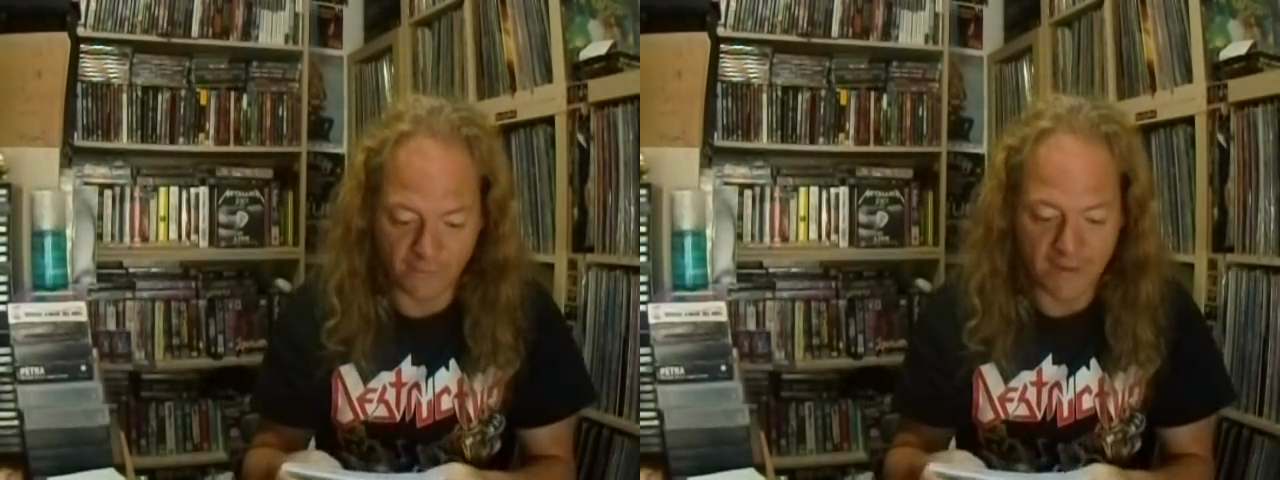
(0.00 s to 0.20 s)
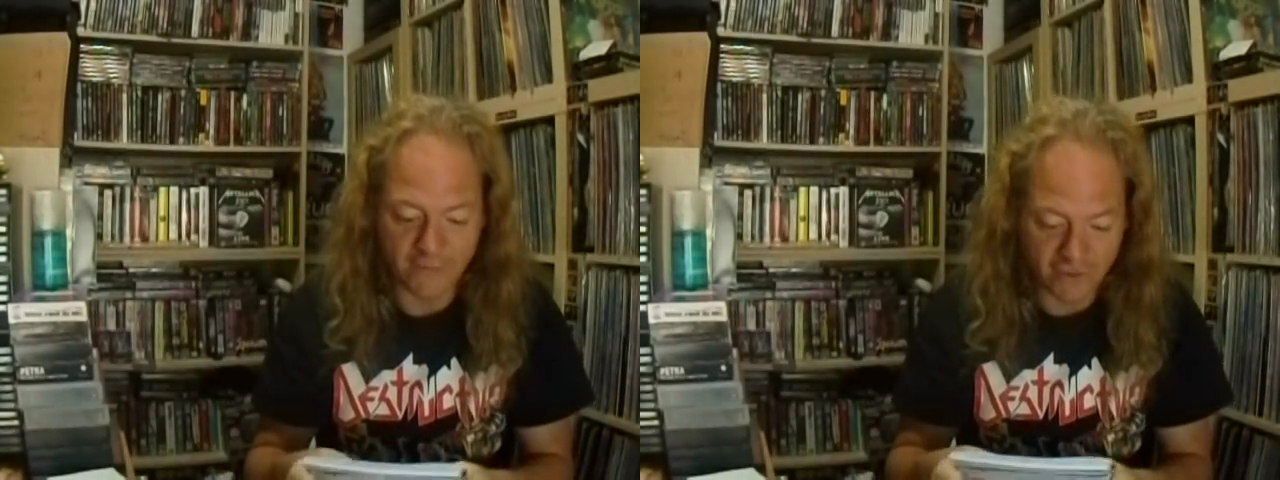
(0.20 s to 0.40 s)

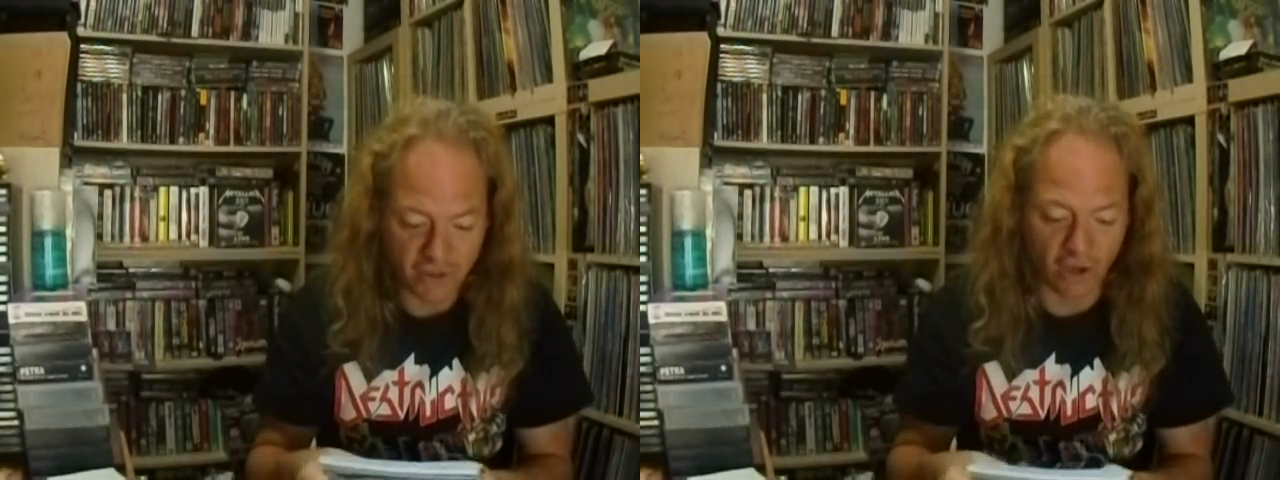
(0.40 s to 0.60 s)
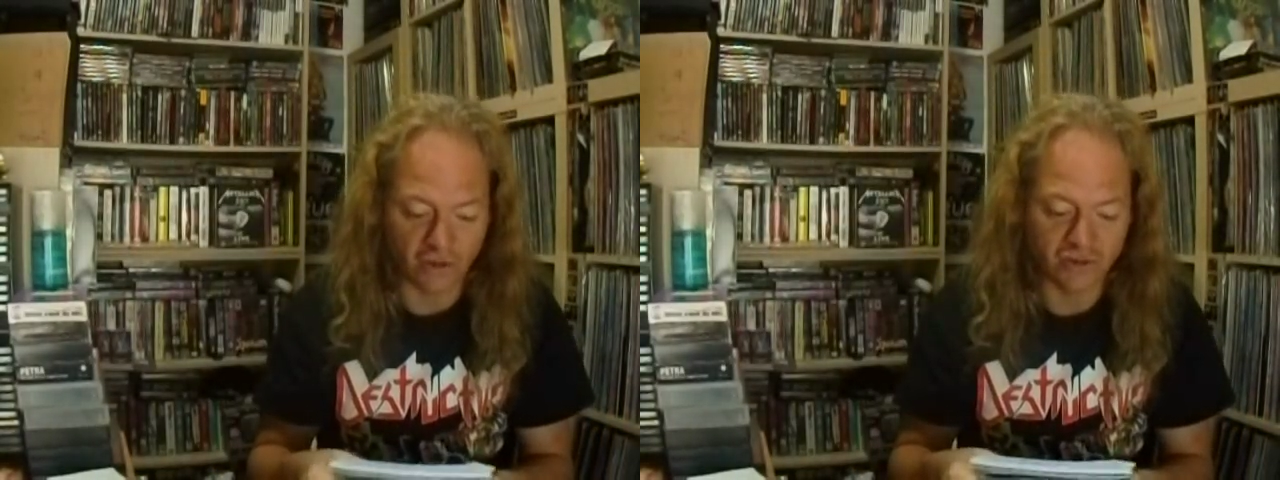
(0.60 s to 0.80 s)
favorite
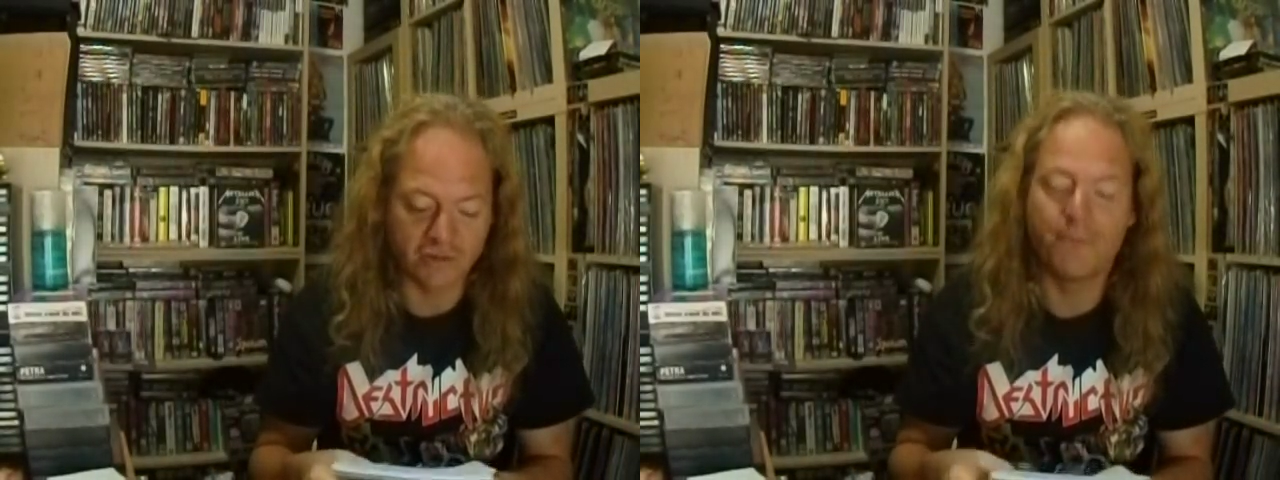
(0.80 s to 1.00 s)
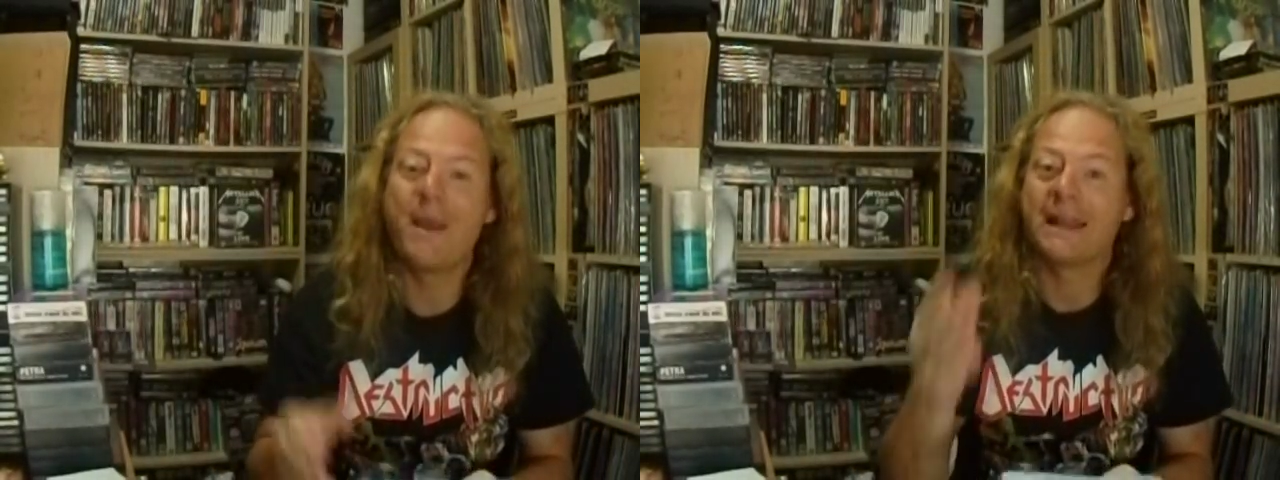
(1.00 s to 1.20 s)
songs.
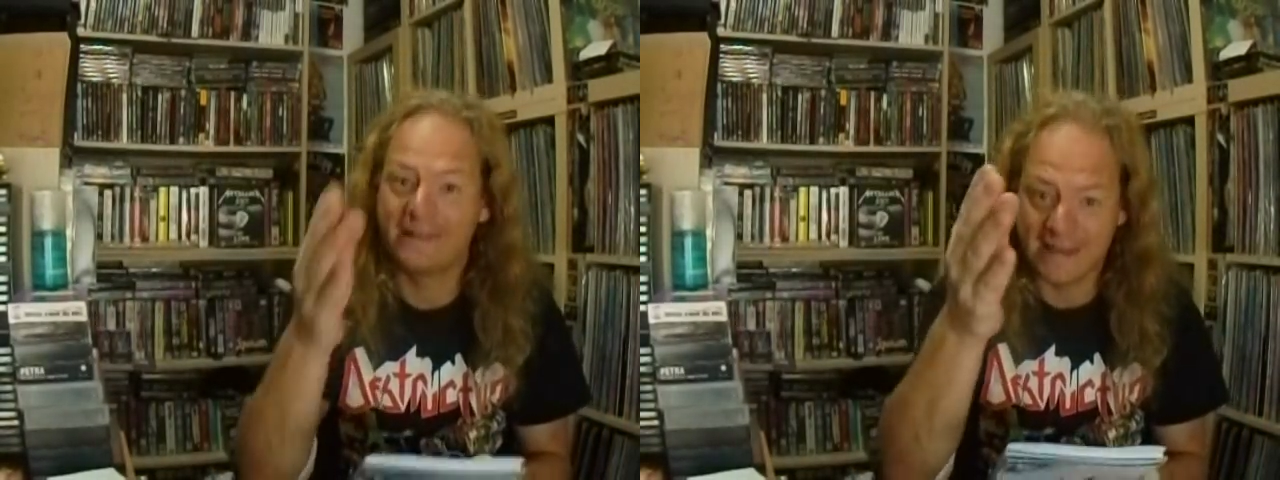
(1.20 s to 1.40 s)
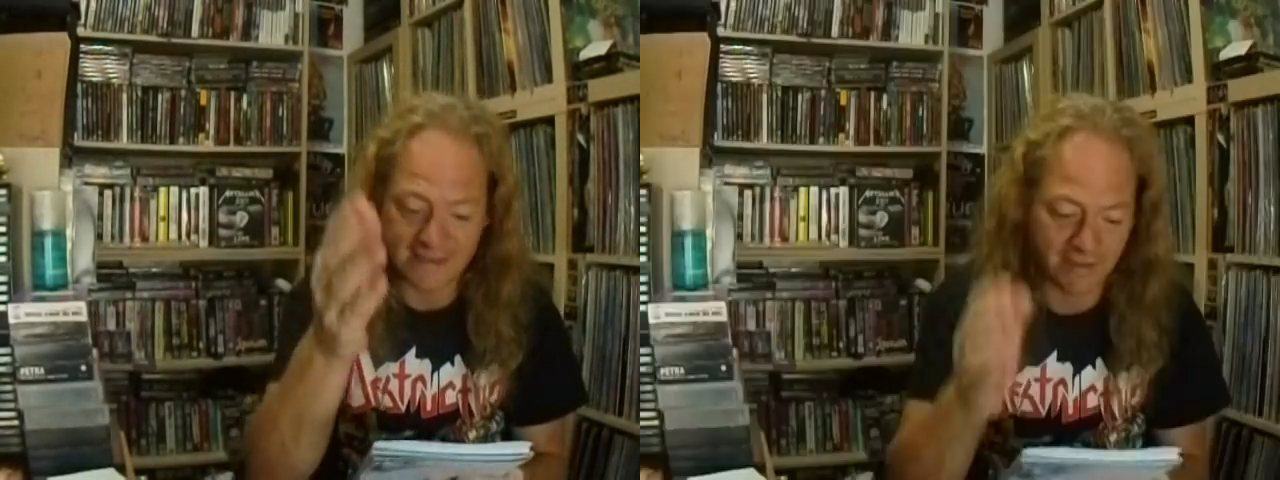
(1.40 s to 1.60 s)
Big
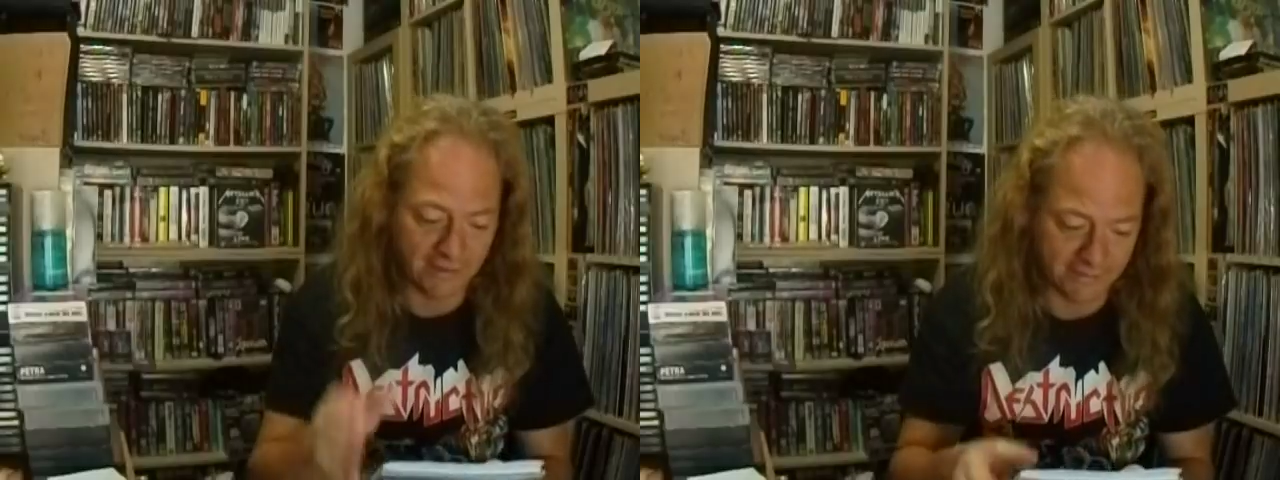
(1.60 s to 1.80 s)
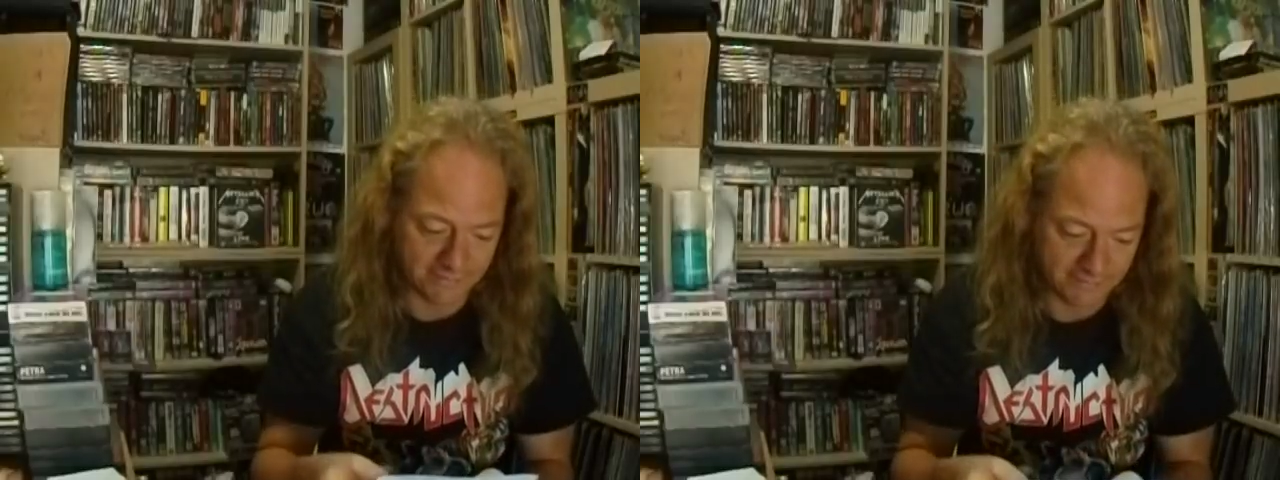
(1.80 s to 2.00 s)
Teaser,